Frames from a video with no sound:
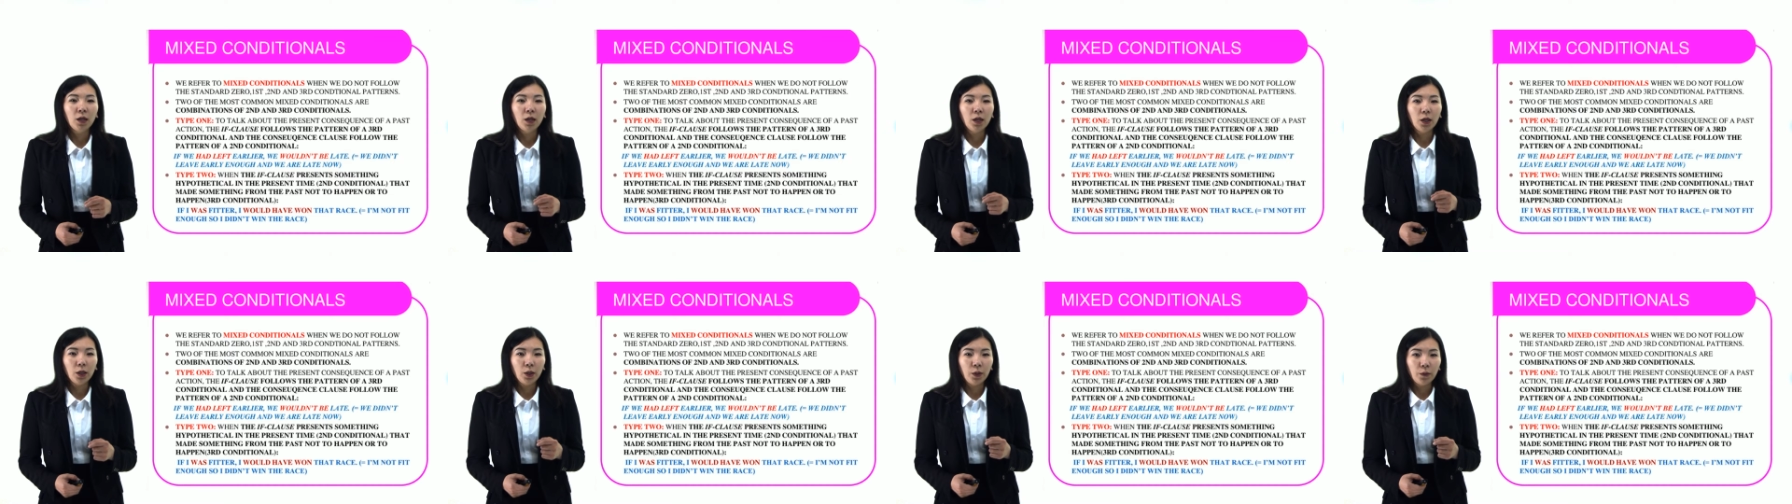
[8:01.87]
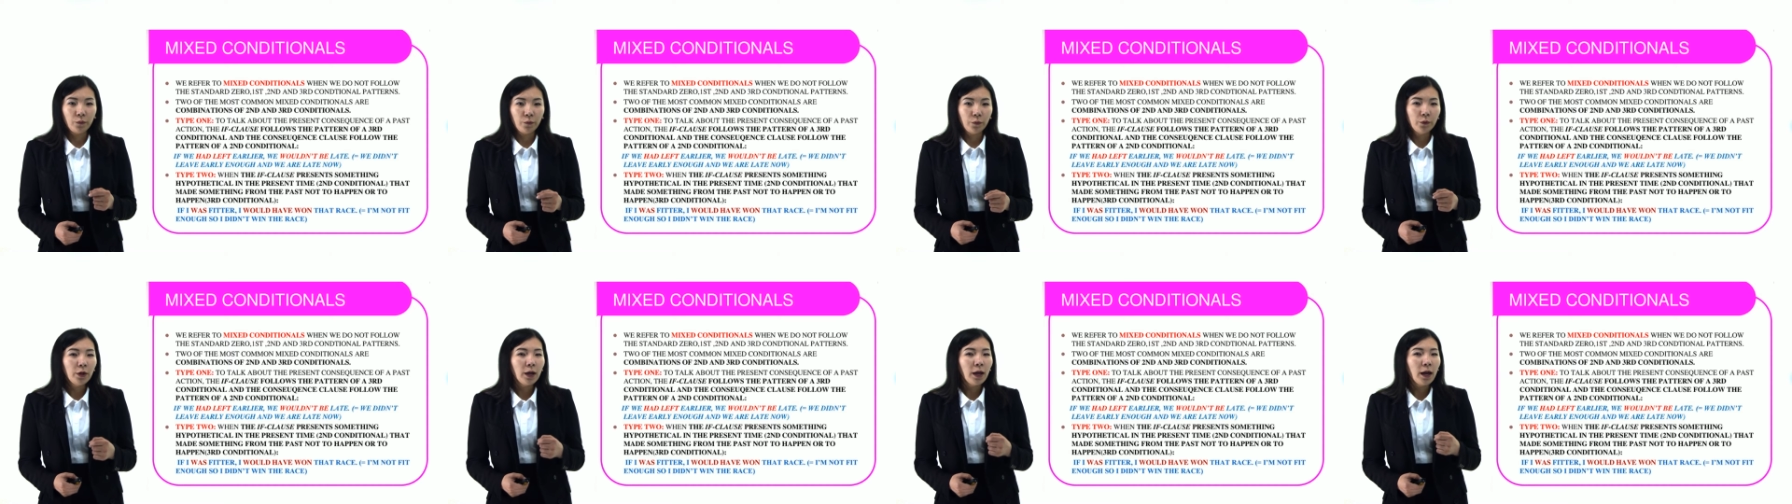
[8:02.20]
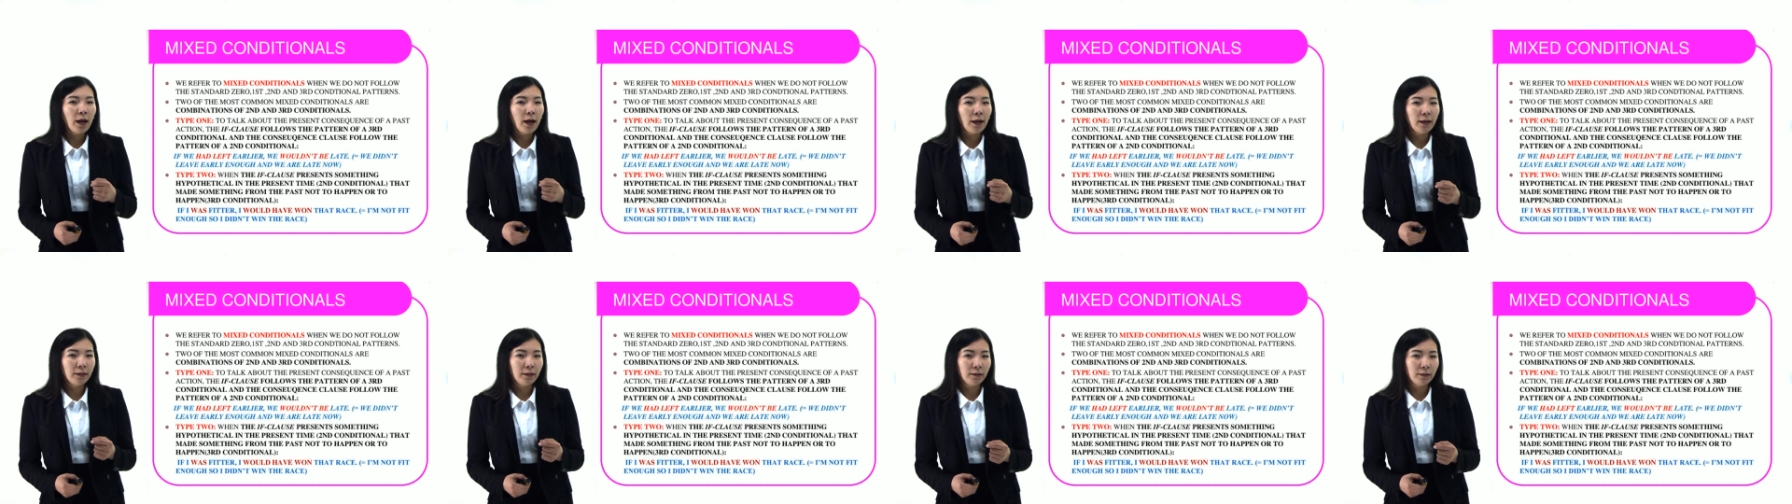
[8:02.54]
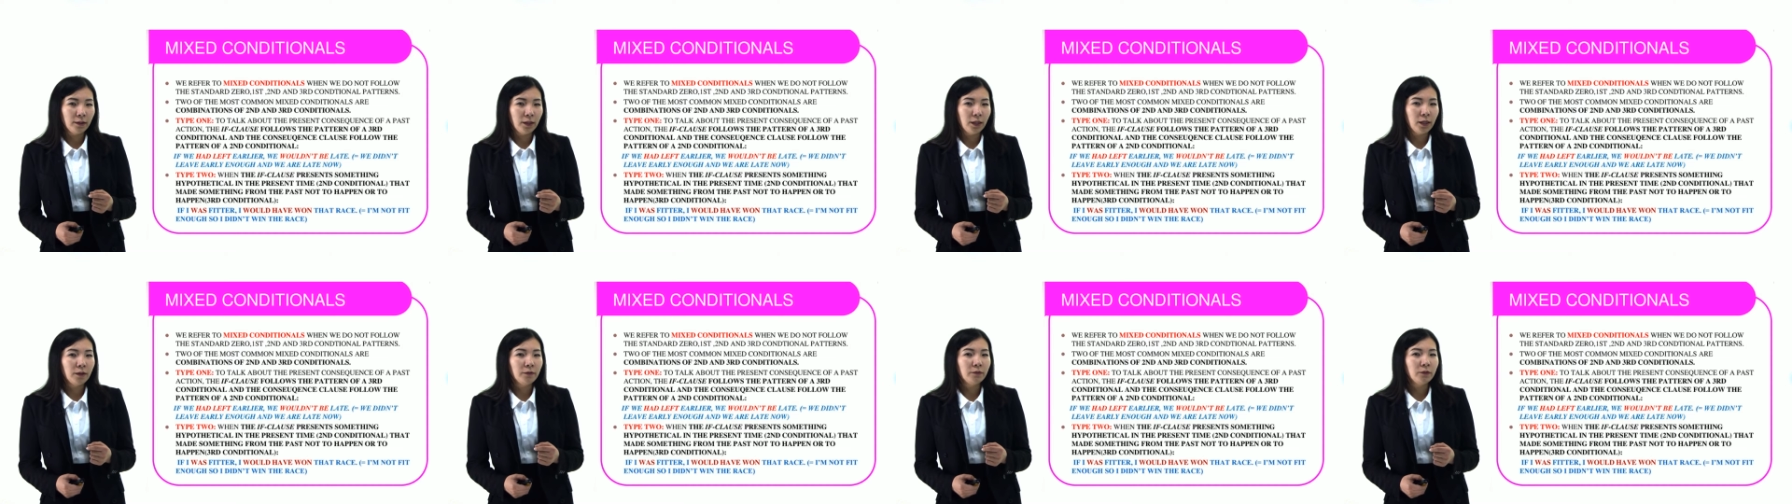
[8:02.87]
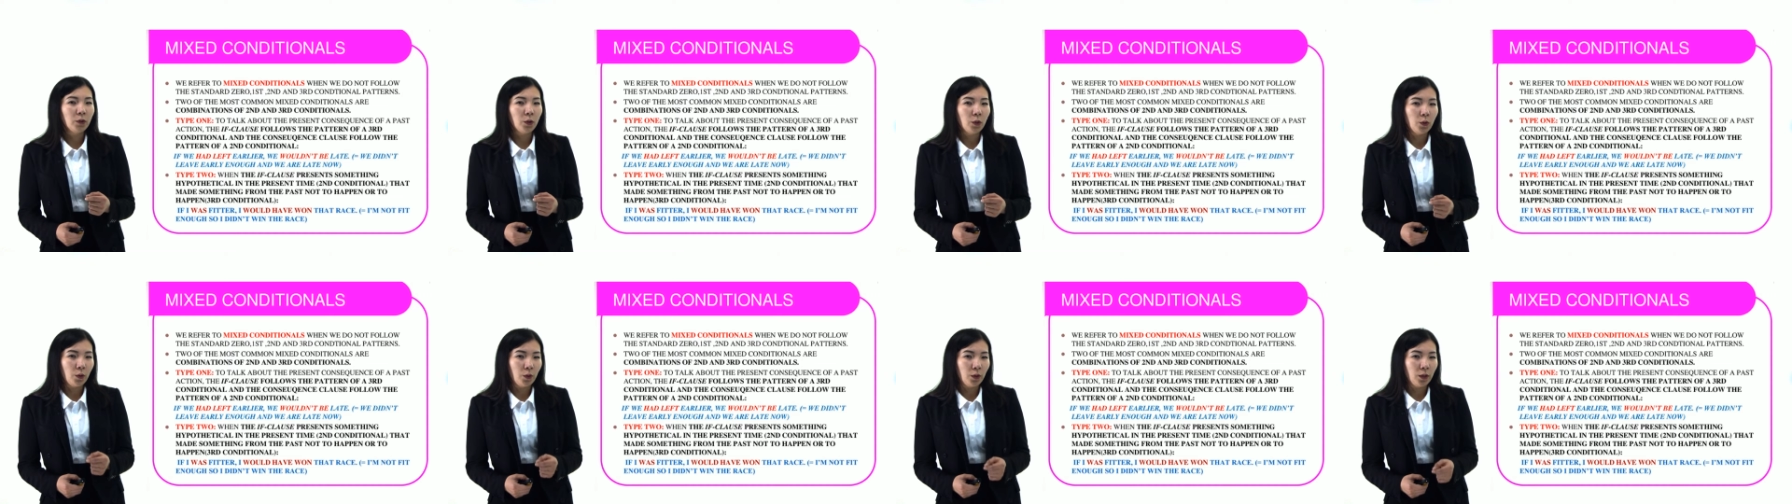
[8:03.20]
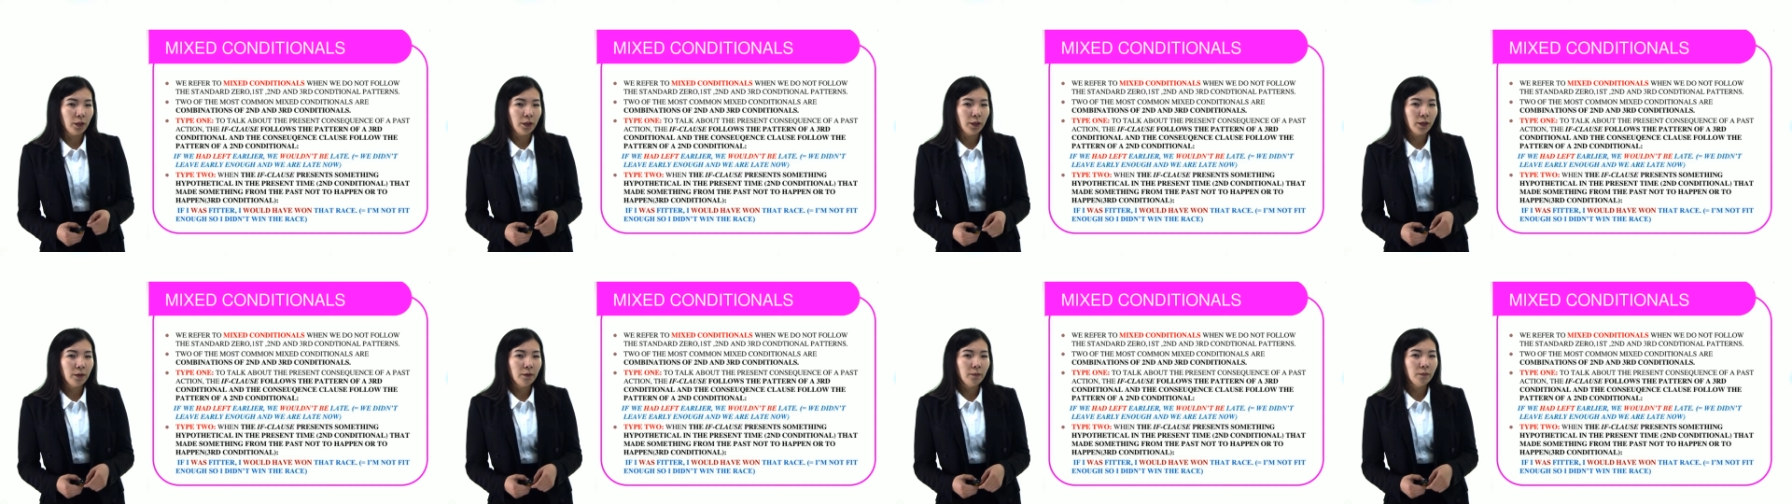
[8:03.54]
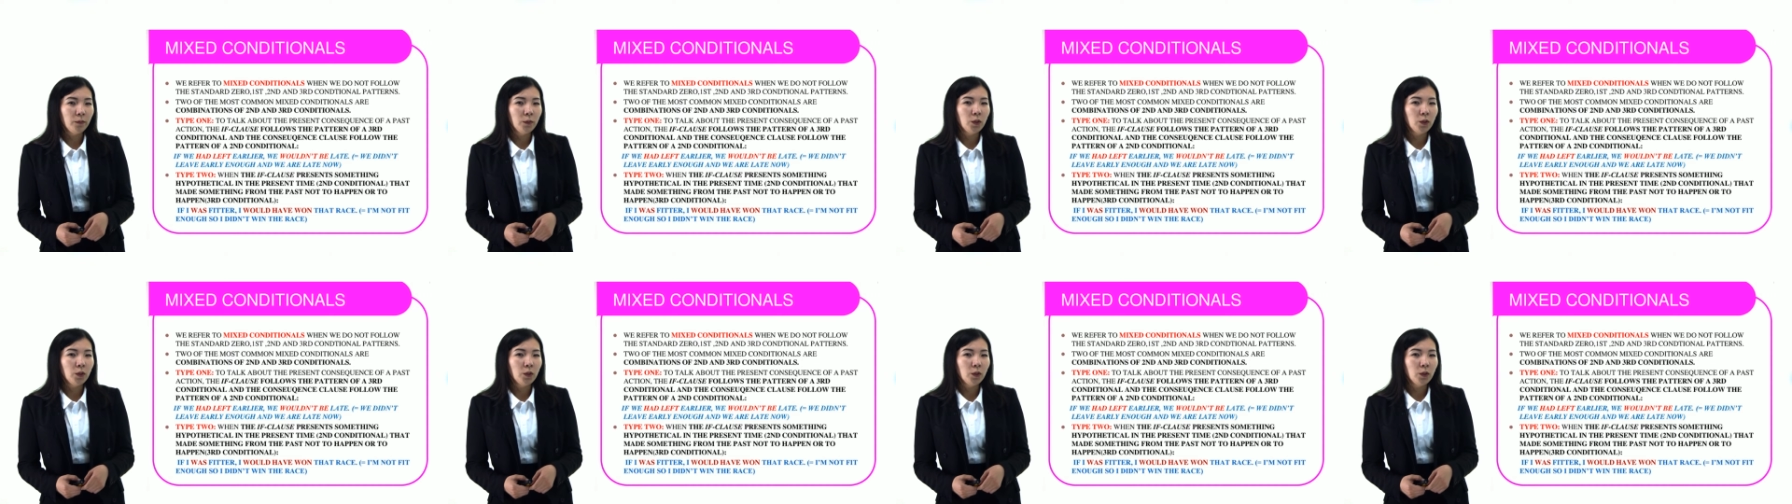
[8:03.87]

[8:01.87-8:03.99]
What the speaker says: If we had left earlier,